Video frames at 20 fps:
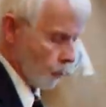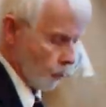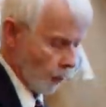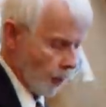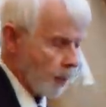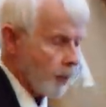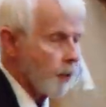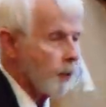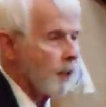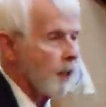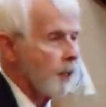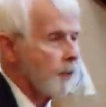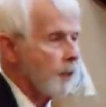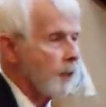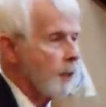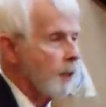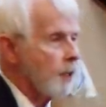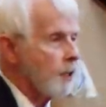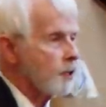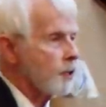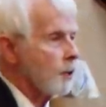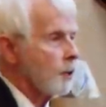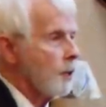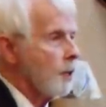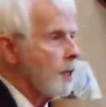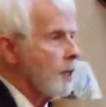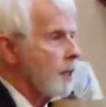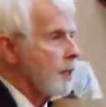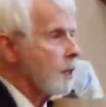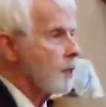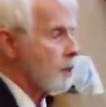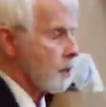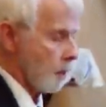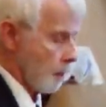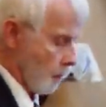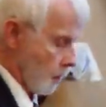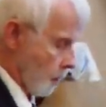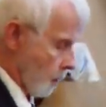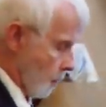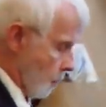greater and the lesser lights.
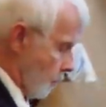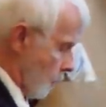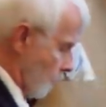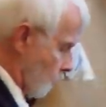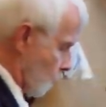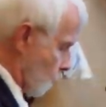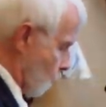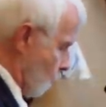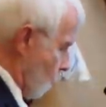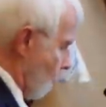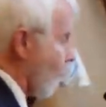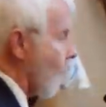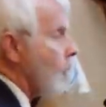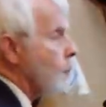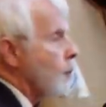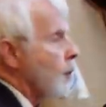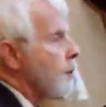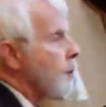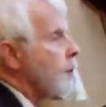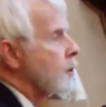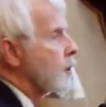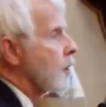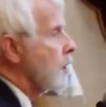Let's go on with his